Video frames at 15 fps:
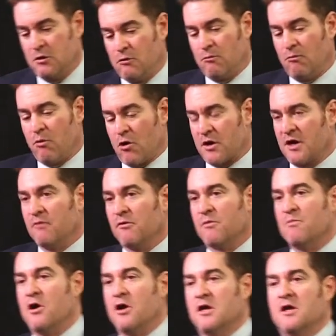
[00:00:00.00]
working with
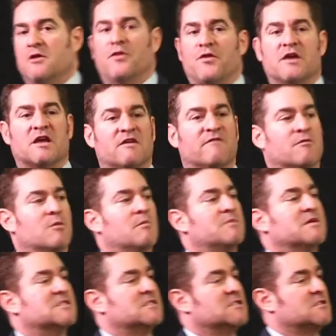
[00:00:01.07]
money and thinking from a
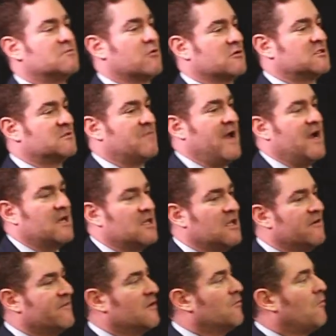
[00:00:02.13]
business
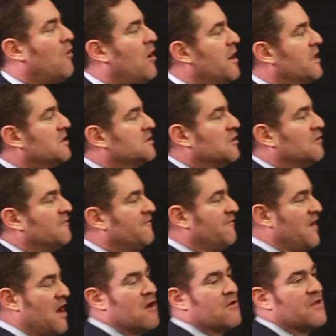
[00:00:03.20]
perspective, and why it's
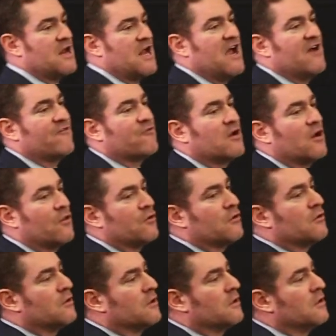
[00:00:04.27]
unfair that every
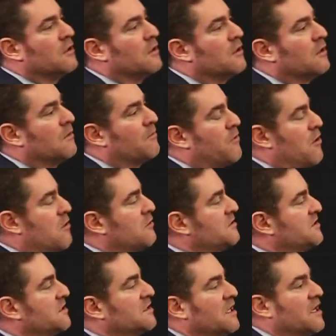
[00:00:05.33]
other
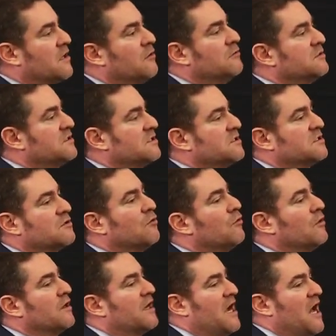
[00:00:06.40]
person that goes to
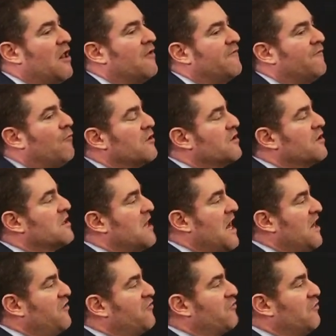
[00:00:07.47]
school in California
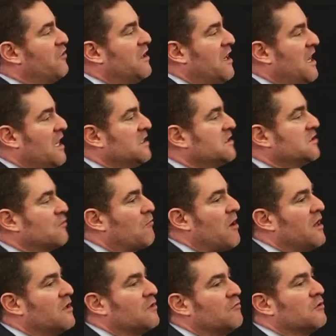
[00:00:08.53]
naturally has the
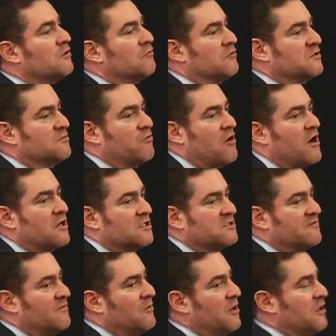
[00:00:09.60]
right to endorse products
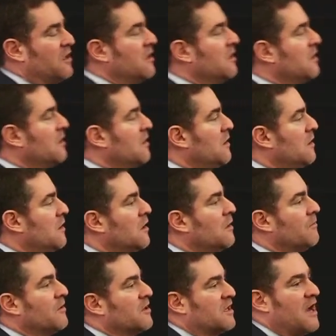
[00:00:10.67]
for money,
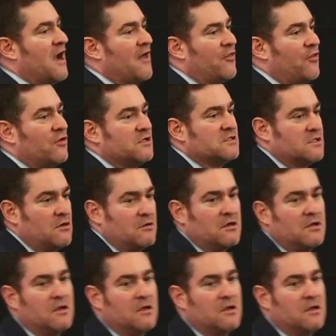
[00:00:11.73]
but the athletes don't.